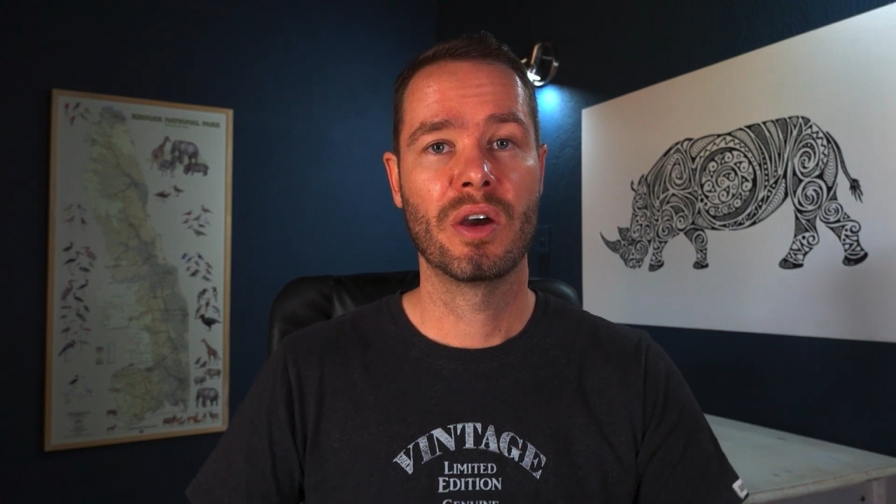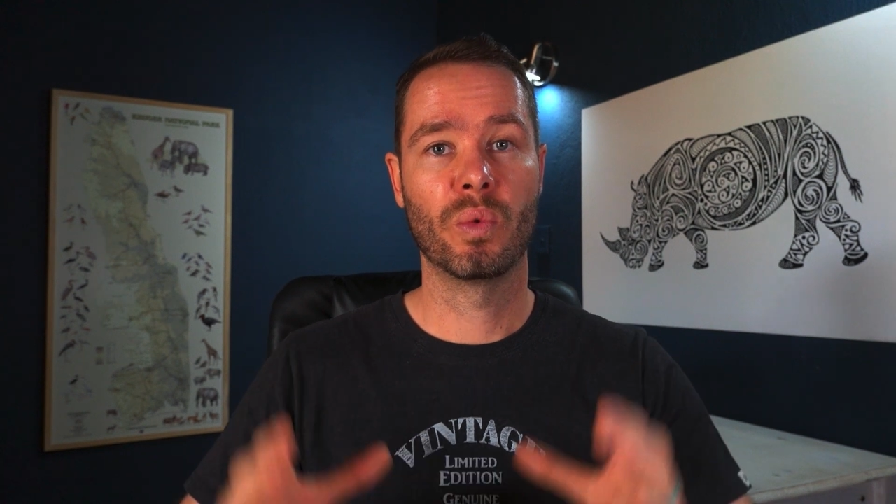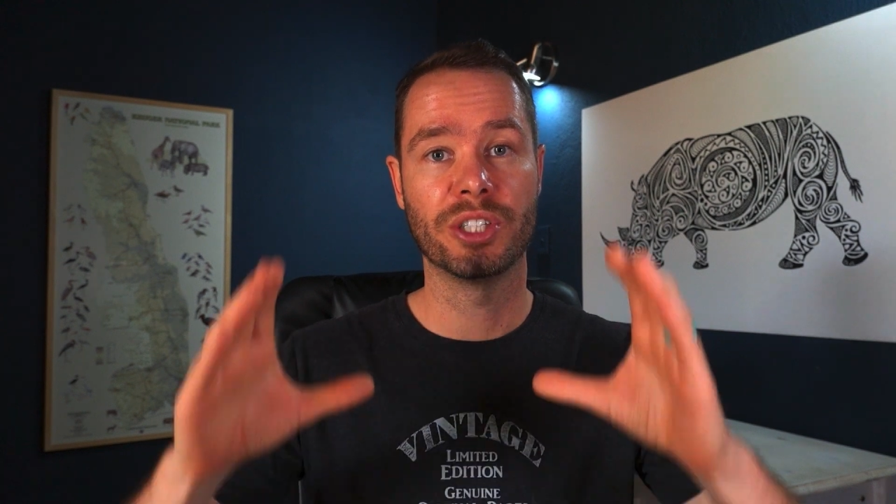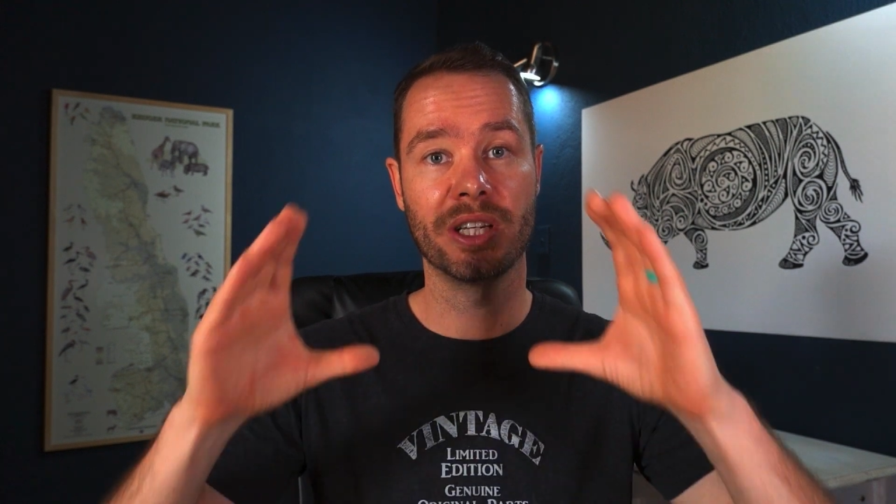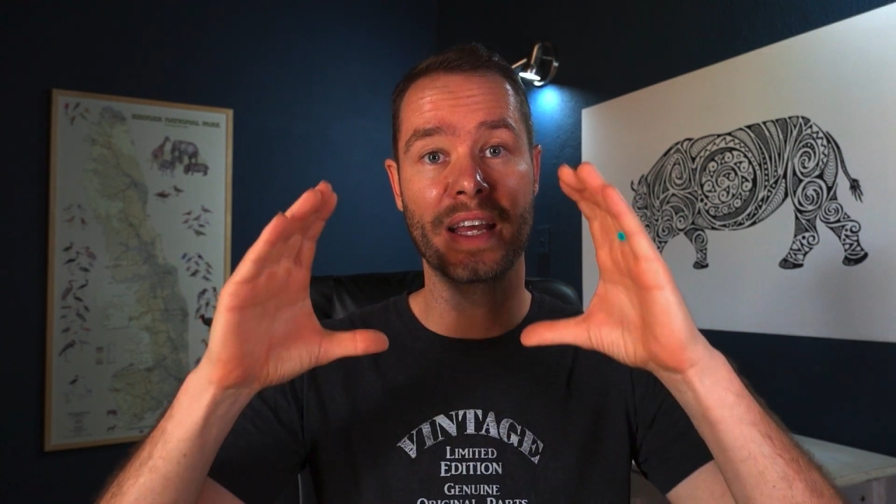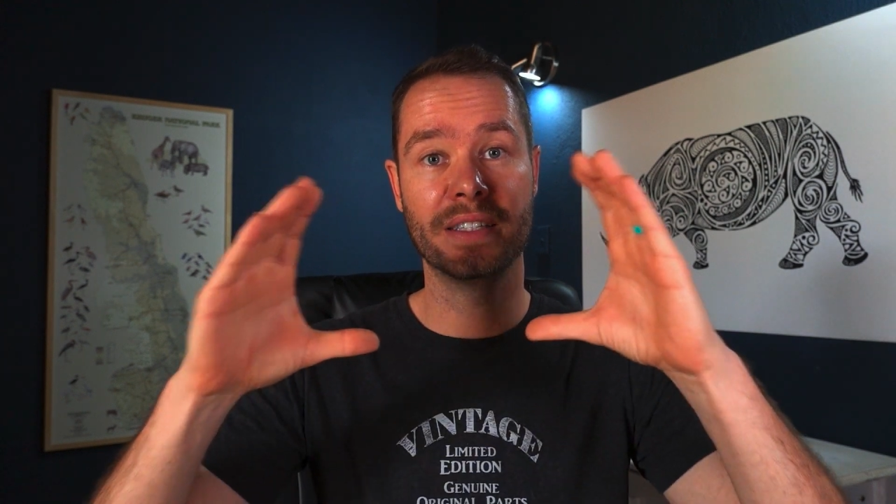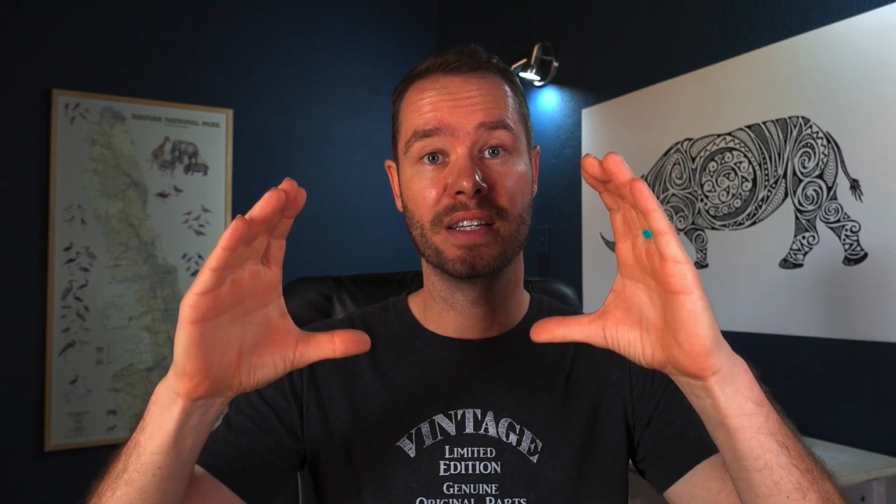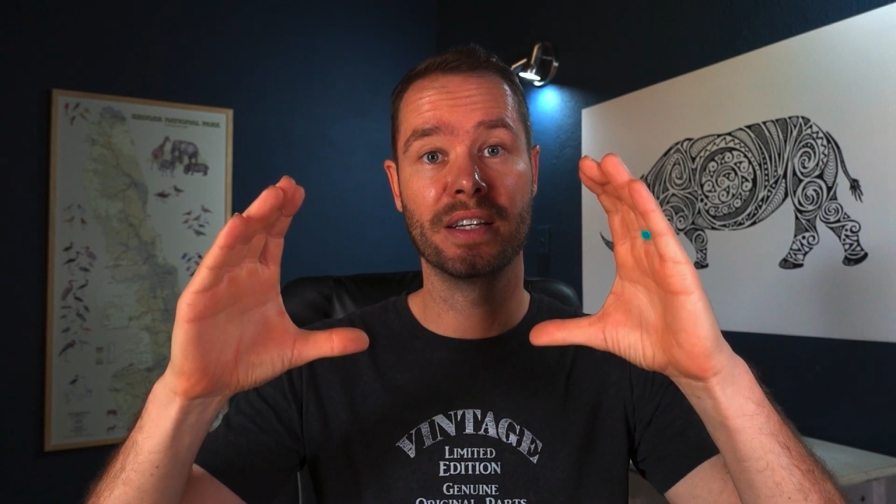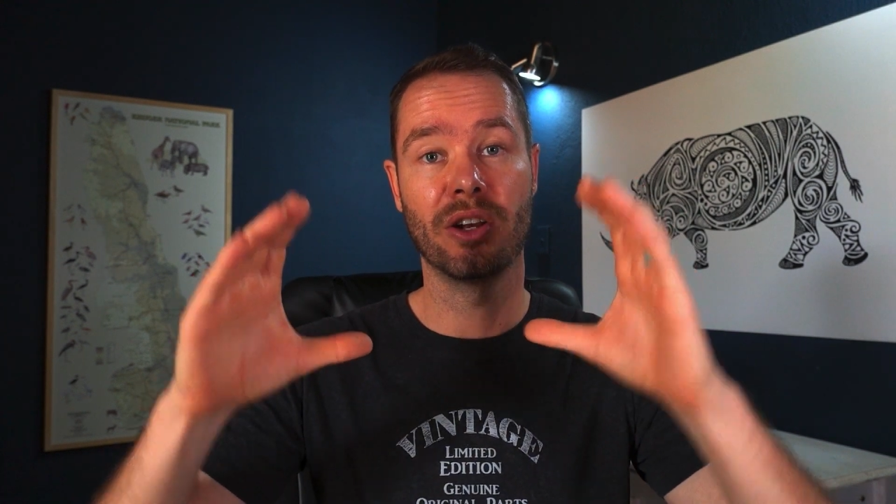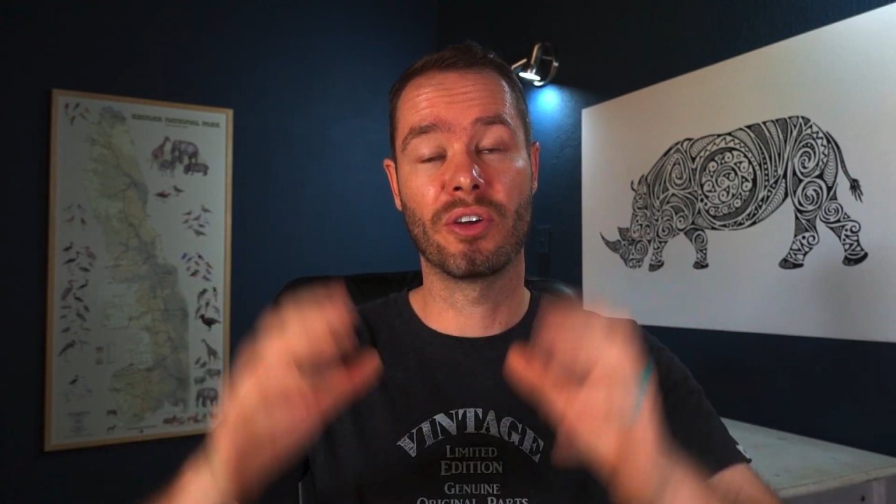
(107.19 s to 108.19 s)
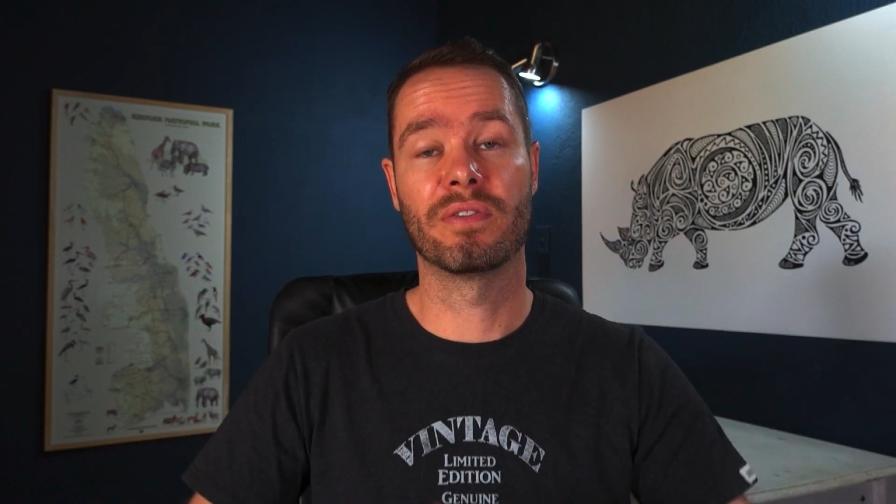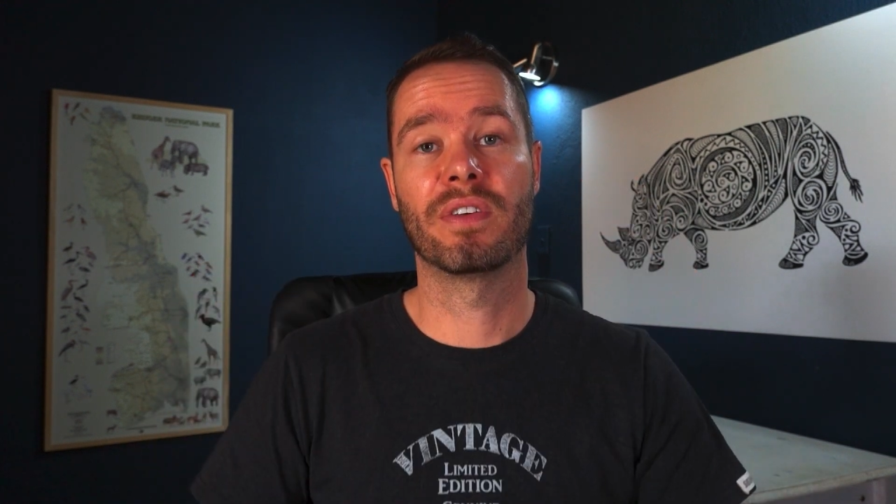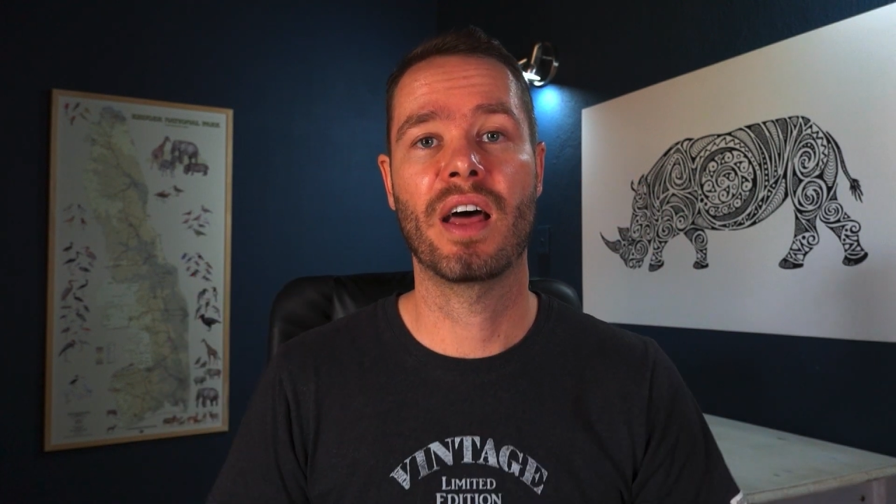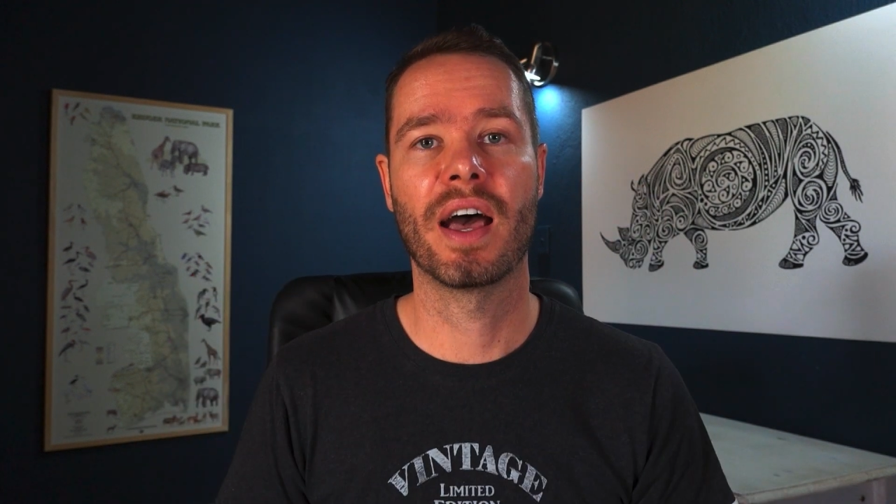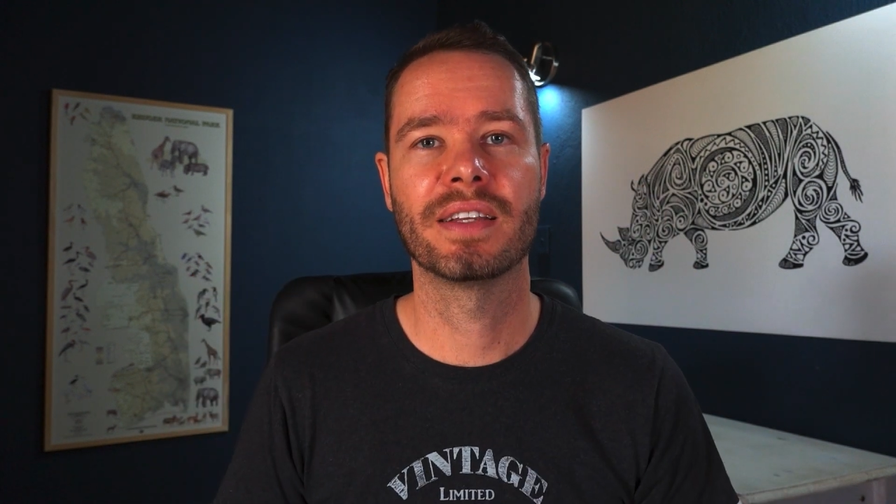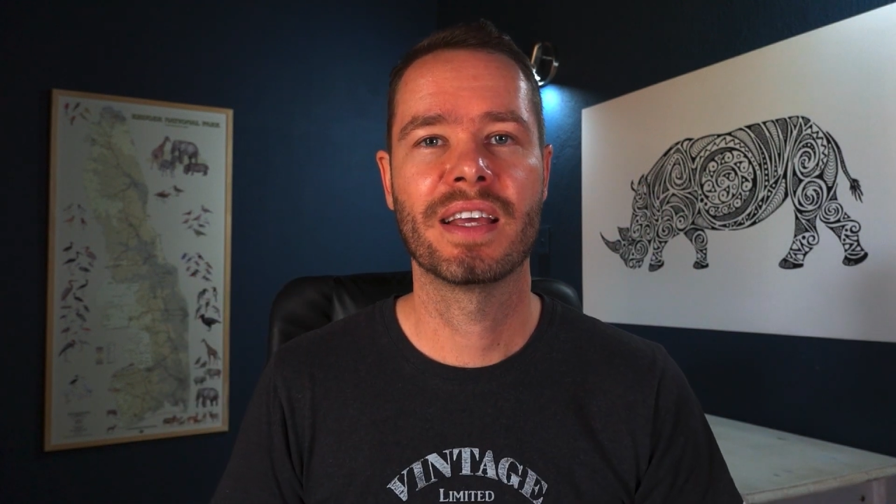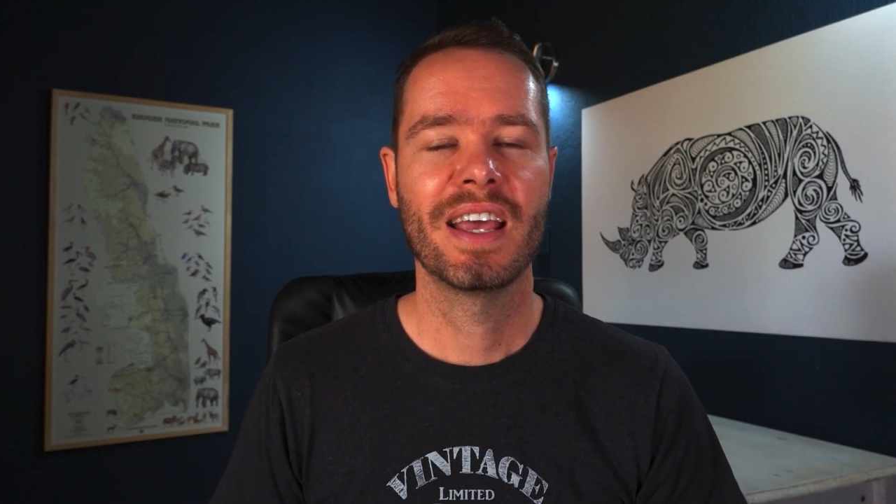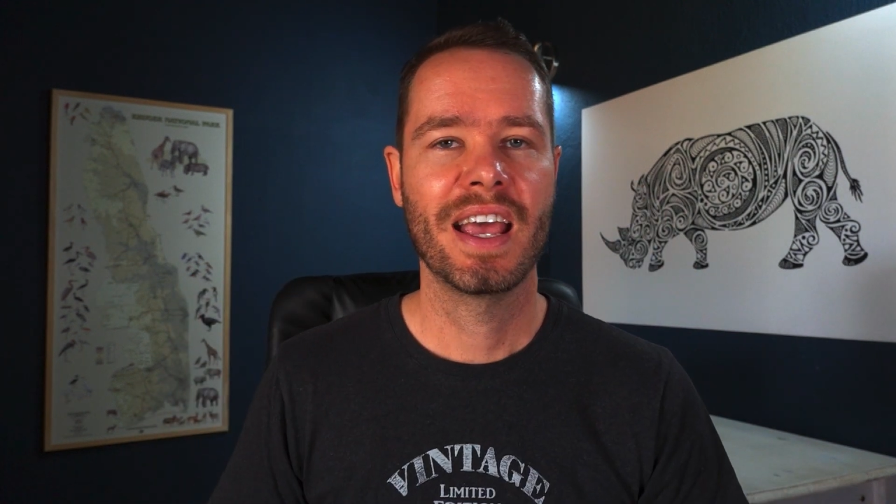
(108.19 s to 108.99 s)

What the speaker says: which lets in a lot of light,